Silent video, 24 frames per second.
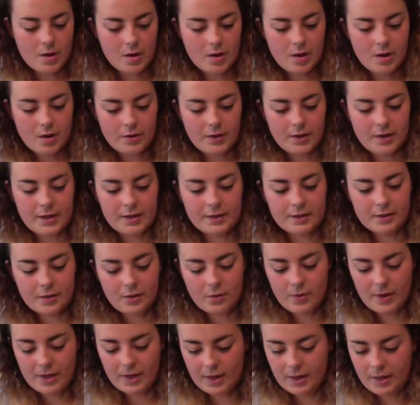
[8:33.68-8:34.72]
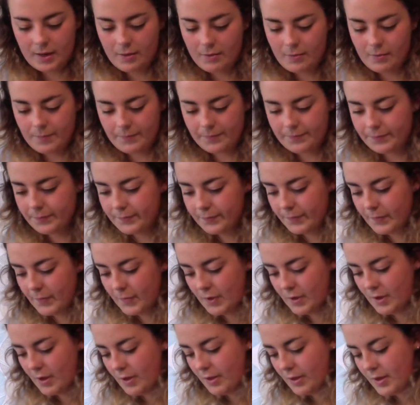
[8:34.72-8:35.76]
It needs a quick coat,
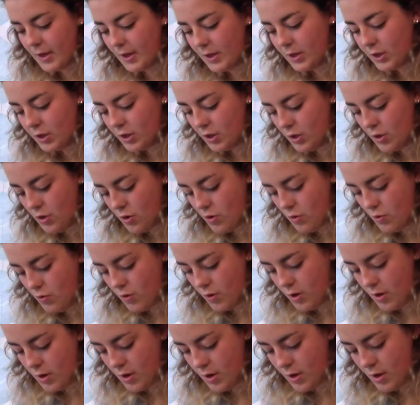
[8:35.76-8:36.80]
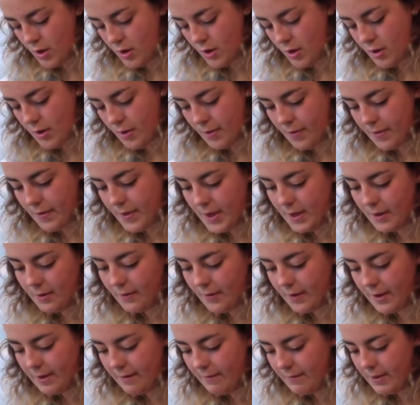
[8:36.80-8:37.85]
nothing too thick or
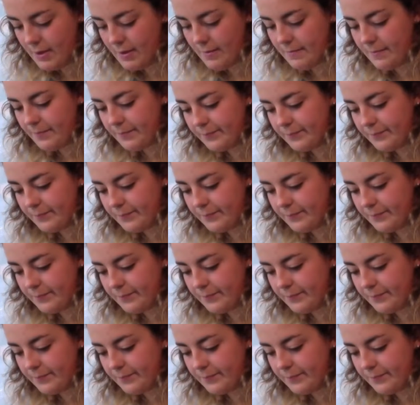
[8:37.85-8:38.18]
heavy.